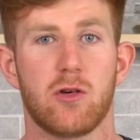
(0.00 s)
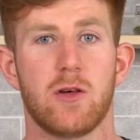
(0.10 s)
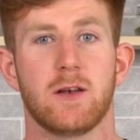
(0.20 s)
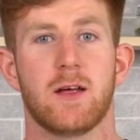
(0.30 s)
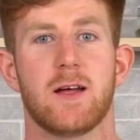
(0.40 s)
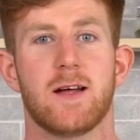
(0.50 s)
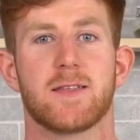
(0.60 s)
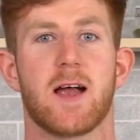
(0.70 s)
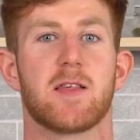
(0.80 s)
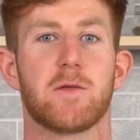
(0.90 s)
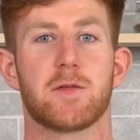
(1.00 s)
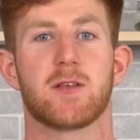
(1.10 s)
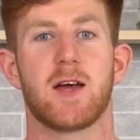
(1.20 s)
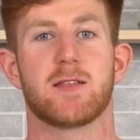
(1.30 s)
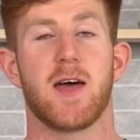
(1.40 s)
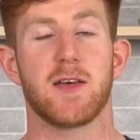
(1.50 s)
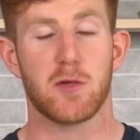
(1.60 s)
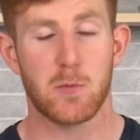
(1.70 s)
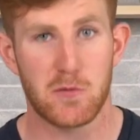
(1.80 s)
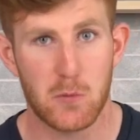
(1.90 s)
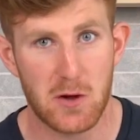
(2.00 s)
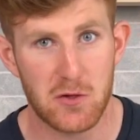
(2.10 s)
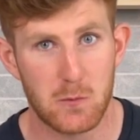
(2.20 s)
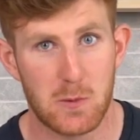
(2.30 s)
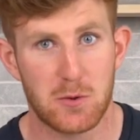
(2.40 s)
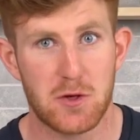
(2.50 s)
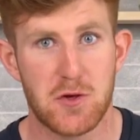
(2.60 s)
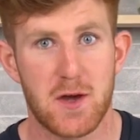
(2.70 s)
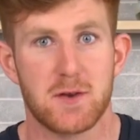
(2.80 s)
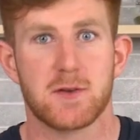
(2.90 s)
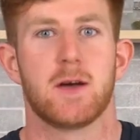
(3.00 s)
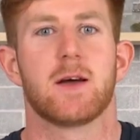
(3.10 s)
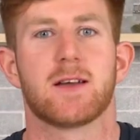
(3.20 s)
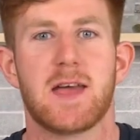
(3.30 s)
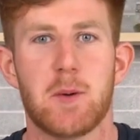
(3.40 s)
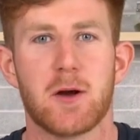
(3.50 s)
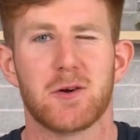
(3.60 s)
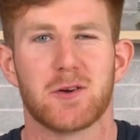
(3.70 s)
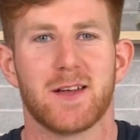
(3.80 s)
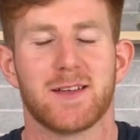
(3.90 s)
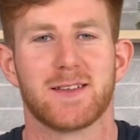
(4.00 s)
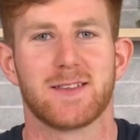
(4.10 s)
Sheehan. That's it for today. Thank you so much for watching. We appreciate it. Keep on cooking.